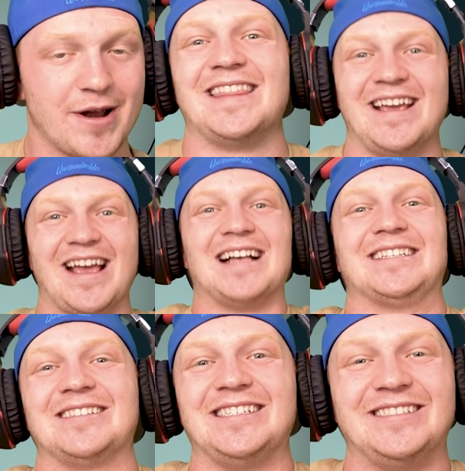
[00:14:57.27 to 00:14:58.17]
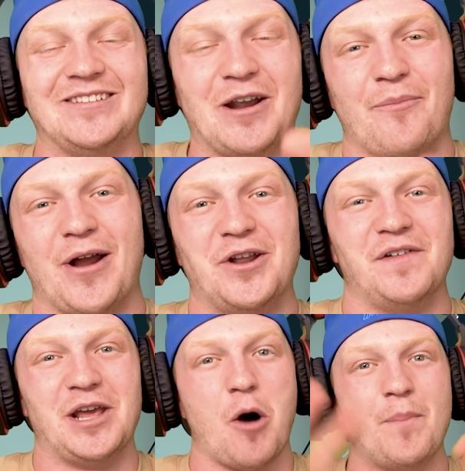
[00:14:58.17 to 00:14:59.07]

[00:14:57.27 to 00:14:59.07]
Thank you guys, and I'll see you soon in a brand new video.